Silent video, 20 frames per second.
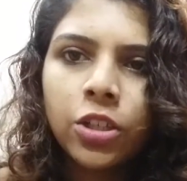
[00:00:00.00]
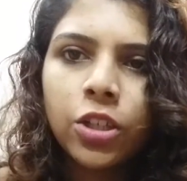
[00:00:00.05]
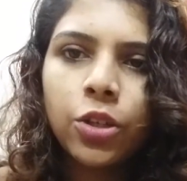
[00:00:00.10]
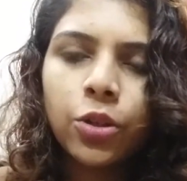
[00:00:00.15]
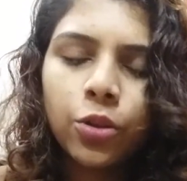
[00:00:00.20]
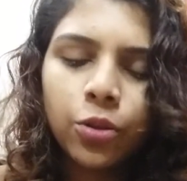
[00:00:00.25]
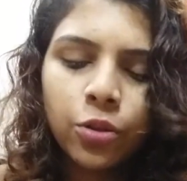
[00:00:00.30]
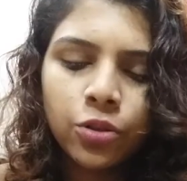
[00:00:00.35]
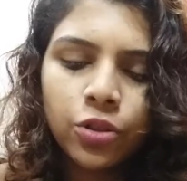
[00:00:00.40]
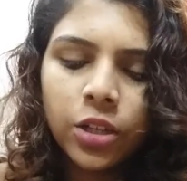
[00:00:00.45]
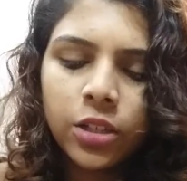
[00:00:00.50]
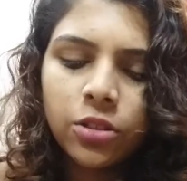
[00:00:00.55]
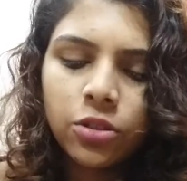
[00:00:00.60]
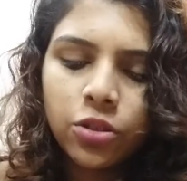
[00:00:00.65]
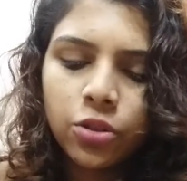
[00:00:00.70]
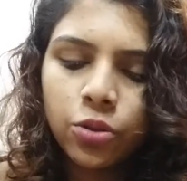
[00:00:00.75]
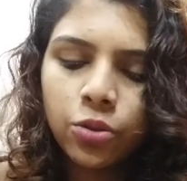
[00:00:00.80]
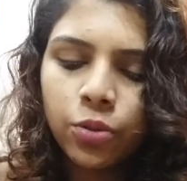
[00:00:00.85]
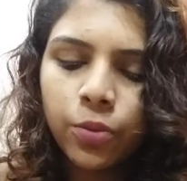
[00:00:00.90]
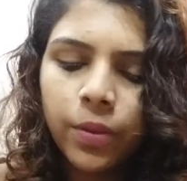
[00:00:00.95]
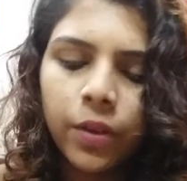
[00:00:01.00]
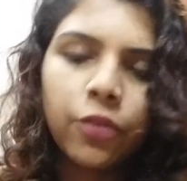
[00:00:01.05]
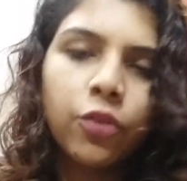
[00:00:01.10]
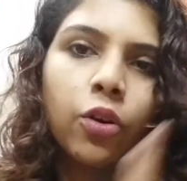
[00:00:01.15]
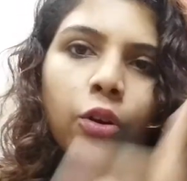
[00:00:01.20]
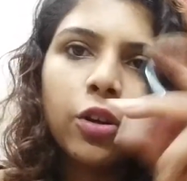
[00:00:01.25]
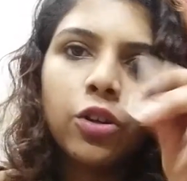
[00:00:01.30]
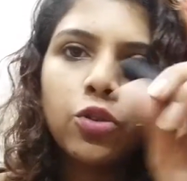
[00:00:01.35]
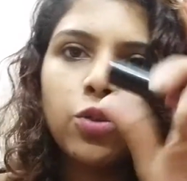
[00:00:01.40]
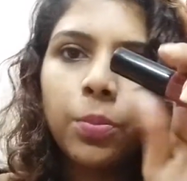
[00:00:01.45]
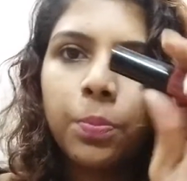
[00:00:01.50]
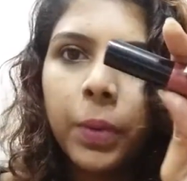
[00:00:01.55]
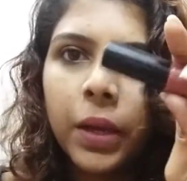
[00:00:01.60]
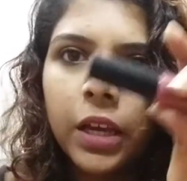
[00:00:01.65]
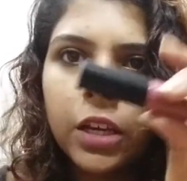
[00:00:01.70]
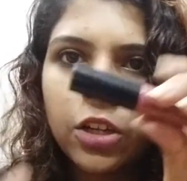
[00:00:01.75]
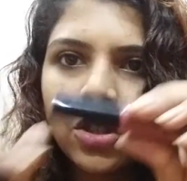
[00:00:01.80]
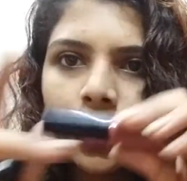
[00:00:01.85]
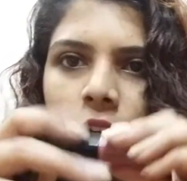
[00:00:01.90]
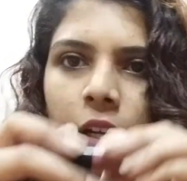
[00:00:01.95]
just to, if you're into a
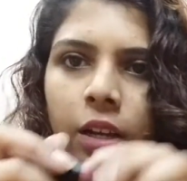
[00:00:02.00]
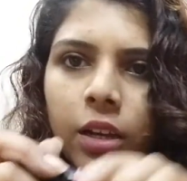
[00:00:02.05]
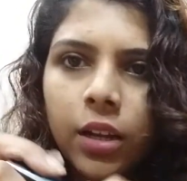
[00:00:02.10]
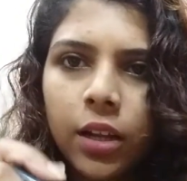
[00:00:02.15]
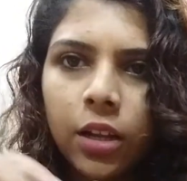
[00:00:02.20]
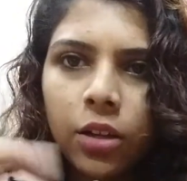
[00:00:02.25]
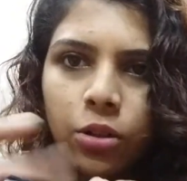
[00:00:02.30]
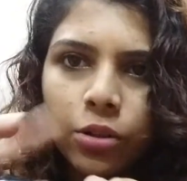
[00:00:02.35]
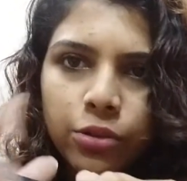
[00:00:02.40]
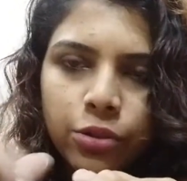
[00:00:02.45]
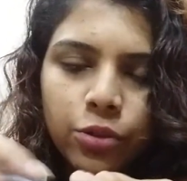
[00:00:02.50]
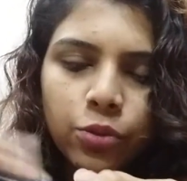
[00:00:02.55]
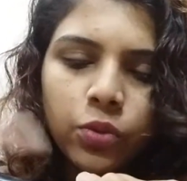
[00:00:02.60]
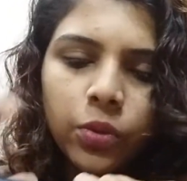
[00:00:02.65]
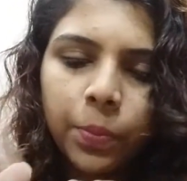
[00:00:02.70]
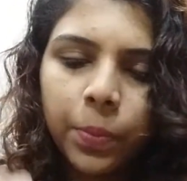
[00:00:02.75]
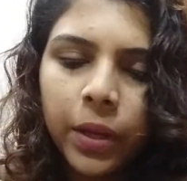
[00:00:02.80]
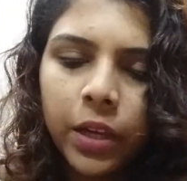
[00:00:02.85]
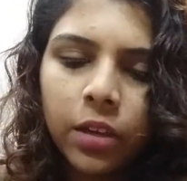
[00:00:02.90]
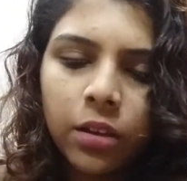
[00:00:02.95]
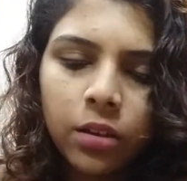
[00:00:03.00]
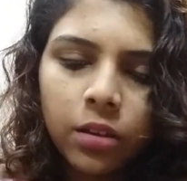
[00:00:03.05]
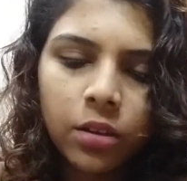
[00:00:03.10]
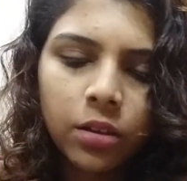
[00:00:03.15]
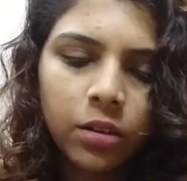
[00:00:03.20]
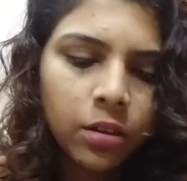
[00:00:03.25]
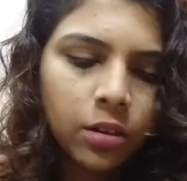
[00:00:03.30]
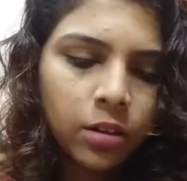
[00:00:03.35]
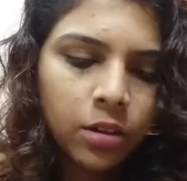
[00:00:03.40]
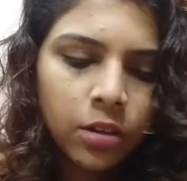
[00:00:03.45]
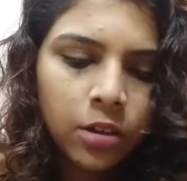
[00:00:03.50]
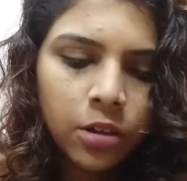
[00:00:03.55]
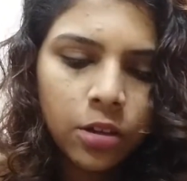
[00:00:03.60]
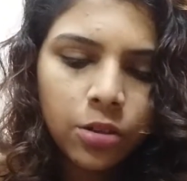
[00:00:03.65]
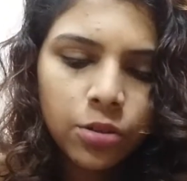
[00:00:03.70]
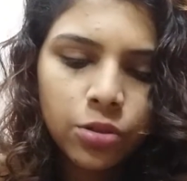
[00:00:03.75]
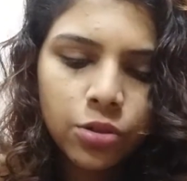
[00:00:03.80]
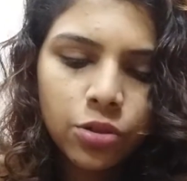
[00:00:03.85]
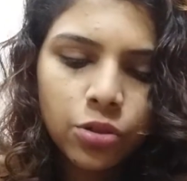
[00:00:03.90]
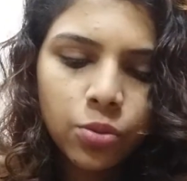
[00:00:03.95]
pinker shade, I'll also do the pink
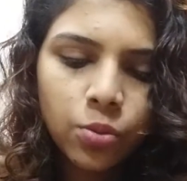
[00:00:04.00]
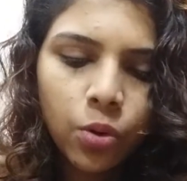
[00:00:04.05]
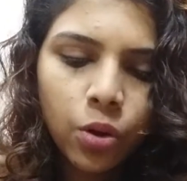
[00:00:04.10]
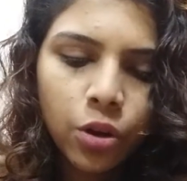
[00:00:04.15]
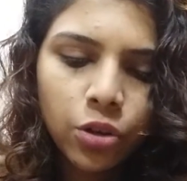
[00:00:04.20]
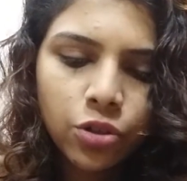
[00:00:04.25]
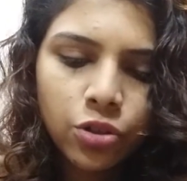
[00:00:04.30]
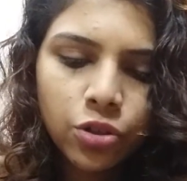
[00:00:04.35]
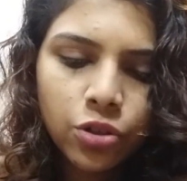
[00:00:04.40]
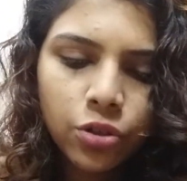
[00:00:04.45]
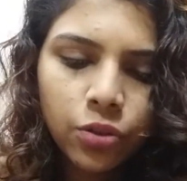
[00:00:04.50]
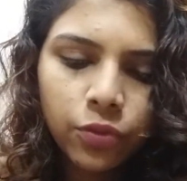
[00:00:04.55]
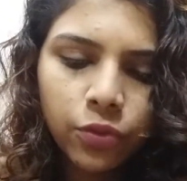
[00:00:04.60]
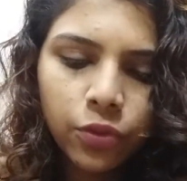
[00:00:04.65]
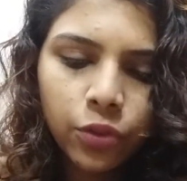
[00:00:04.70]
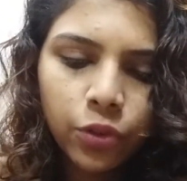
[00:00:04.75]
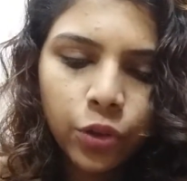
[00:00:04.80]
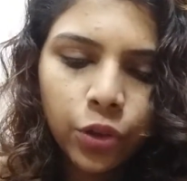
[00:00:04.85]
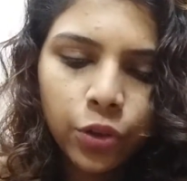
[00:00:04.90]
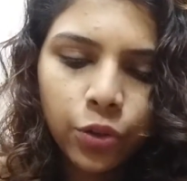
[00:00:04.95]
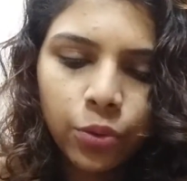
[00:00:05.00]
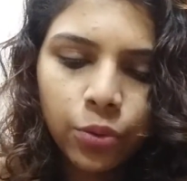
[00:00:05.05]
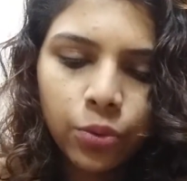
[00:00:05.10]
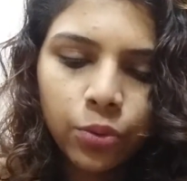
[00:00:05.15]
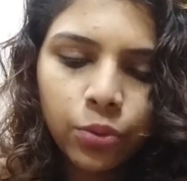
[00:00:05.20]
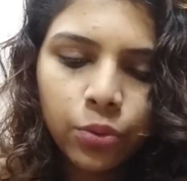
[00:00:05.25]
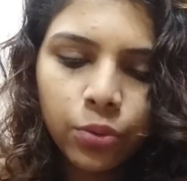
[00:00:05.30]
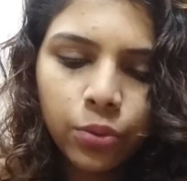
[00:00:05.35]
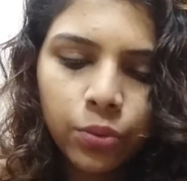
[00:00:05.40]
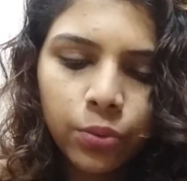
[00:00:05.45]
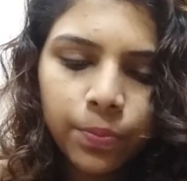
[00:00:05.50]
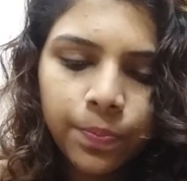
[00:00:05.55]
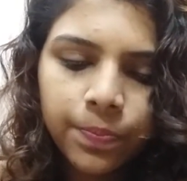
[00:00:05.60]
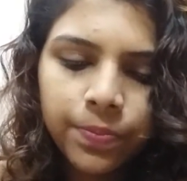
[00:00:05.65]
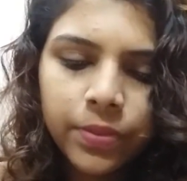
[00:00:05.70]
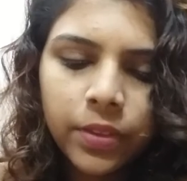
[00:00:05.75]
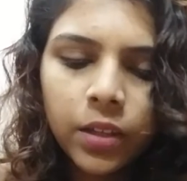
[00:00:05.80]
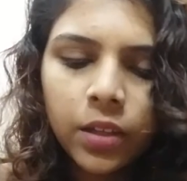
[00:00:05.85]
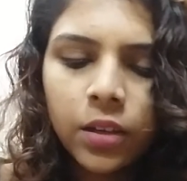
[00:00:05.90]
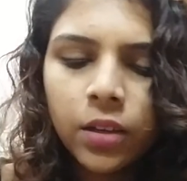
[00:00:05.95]
swatch for you.
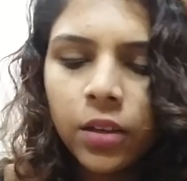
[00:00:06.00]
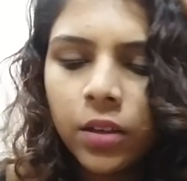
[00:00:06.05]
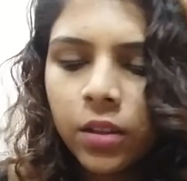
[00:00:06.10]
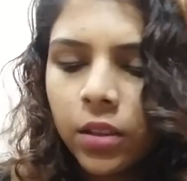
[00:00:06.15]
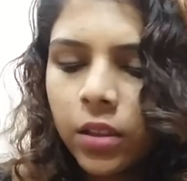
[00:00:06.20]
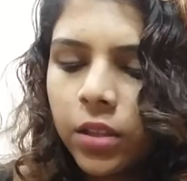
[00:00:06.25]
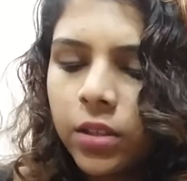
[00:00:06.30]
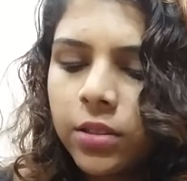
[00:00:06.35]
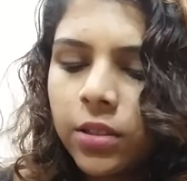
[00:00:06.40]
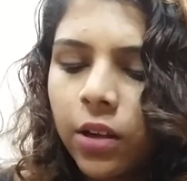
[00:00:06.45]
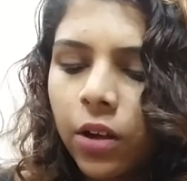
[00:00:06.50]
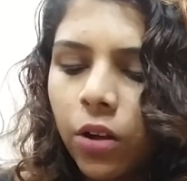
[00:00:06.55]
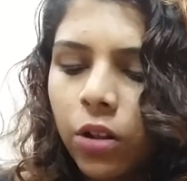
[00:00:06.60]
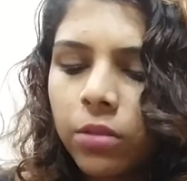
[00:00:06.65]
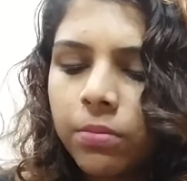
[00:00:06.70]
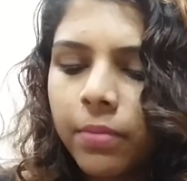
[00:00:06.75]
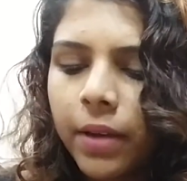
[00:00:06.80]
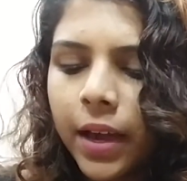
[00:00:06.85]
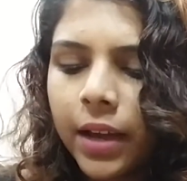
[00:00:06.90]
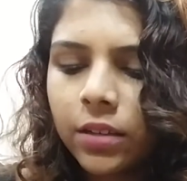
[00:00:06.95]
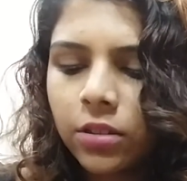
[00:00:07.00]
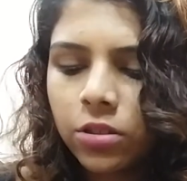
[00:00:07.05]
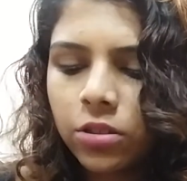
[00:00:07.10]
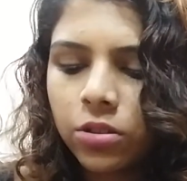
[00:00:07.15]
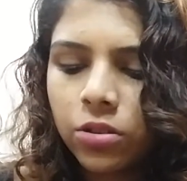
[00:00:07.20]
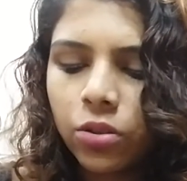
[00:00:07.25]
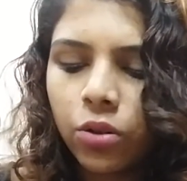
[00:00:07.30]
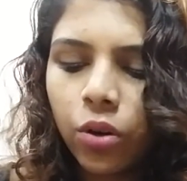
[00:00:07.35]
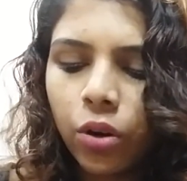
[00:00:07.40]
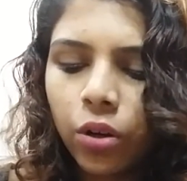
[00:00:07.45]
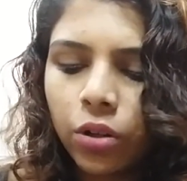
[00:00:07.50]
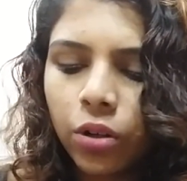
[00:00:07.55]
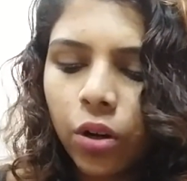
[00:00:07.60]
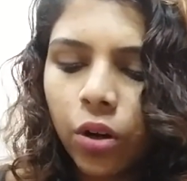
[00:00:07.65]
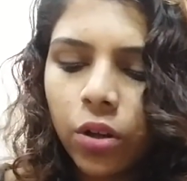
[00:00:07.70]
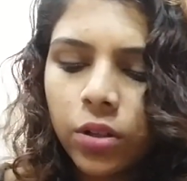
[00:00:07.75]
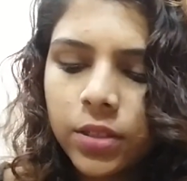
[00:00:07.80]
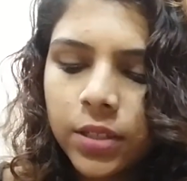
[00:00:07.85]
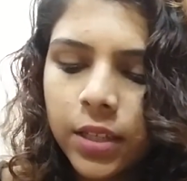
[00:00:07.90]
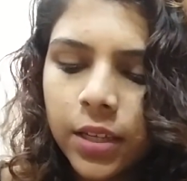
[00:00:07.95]
These are all matte,
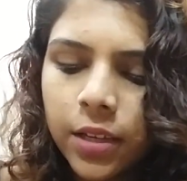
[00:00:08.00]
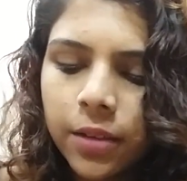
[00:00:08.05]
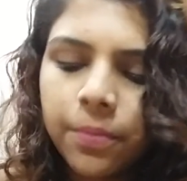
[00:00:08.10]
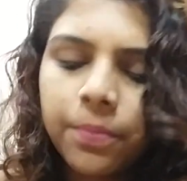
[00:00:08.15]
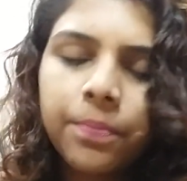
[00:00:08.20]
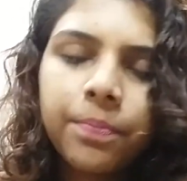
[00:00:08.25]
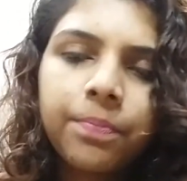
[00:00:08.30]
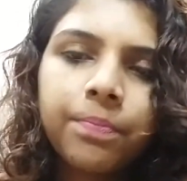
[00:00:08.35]
non-glossy.